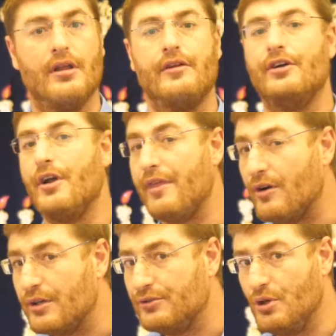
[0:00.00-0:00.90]

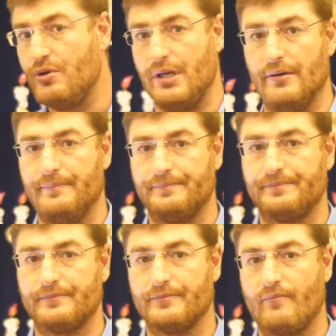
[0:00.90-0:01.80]
They're a duty.
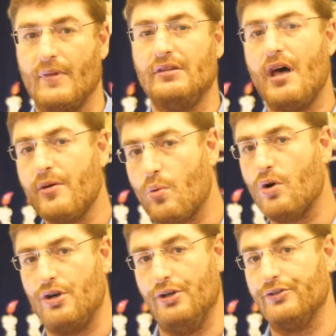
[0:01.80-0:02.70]
In other
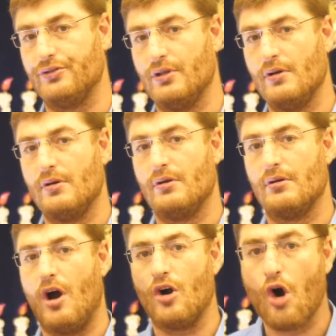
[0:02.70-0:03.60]
words,
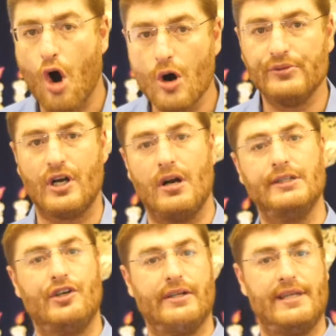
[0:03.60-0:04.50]
our homes are
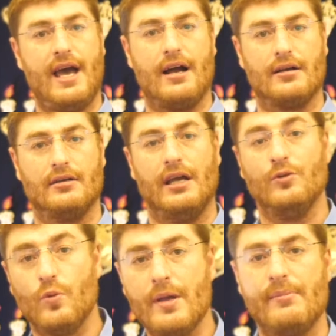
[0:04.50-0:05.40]
under attack,
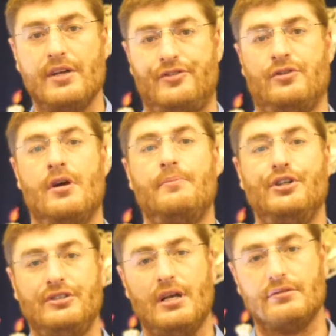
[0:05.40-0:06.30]
and we must
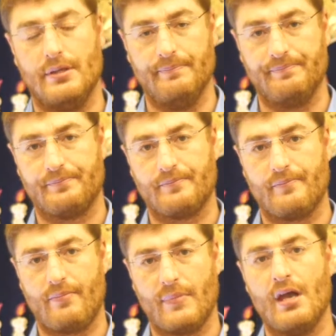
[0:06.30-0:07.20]
protect them.
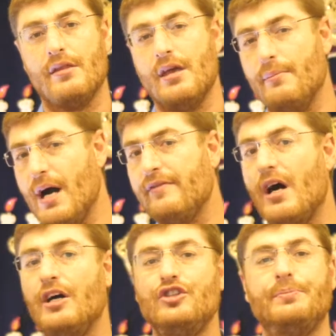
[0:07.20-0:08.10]
The above
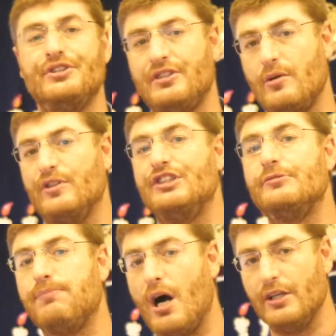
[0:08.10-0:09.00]
100%
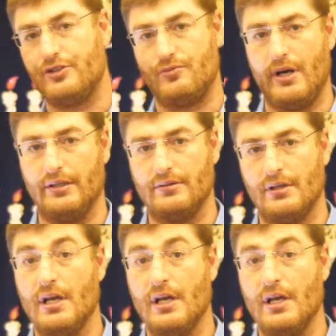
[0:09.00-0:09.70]
response rate